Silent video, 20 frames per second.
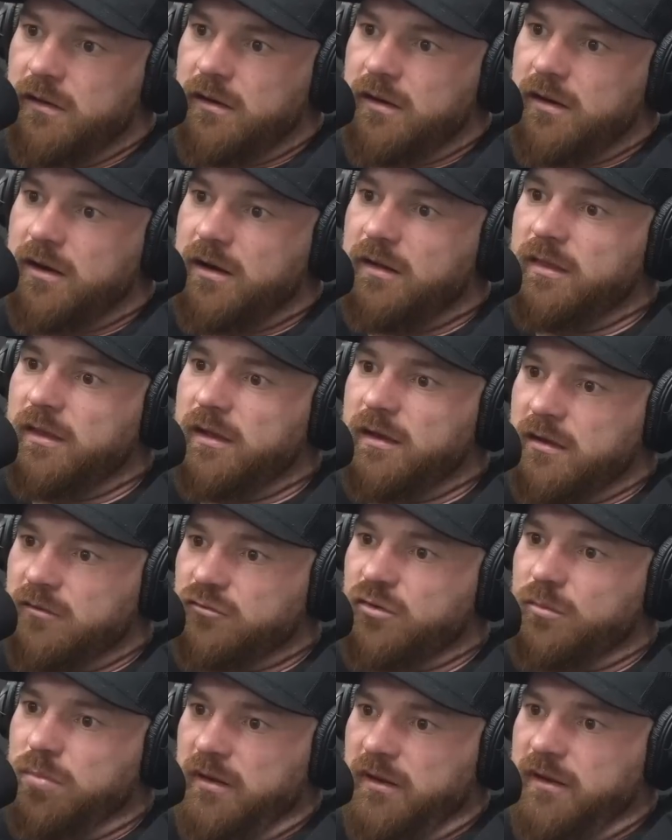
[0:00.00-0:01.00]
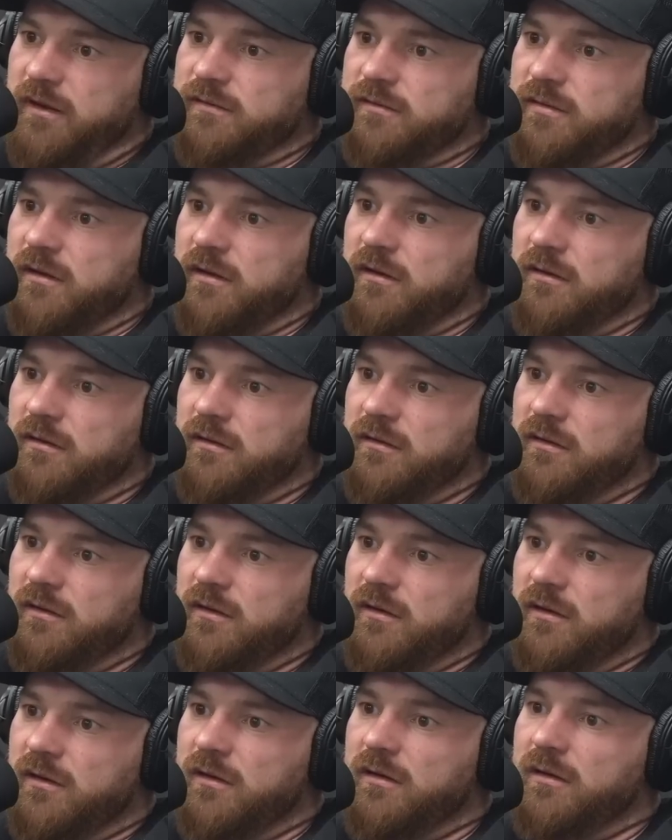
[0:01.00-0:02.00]
and then I'd replace the
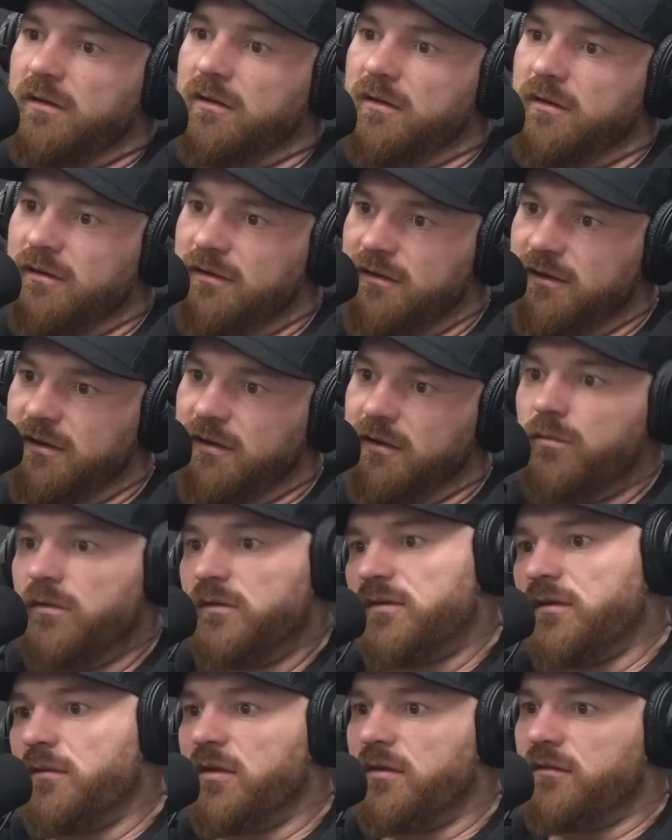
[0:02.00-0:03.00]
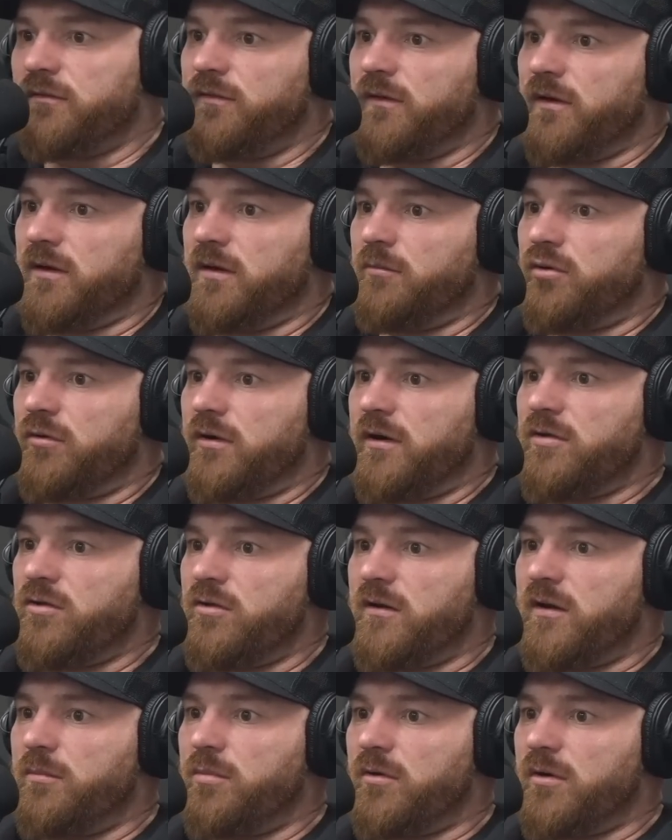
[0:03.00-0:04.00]
with some other fucking
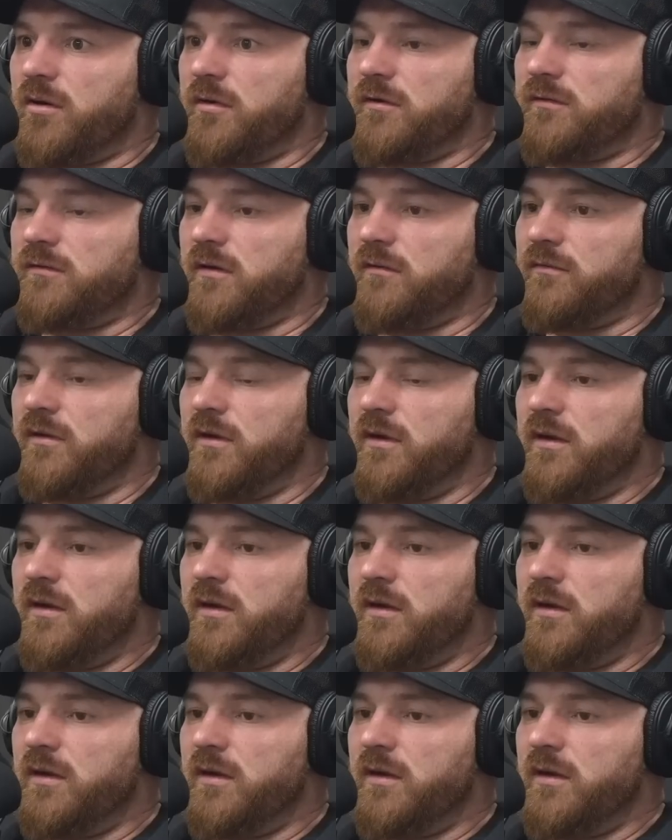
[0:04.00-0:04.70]
pressure I put on myself.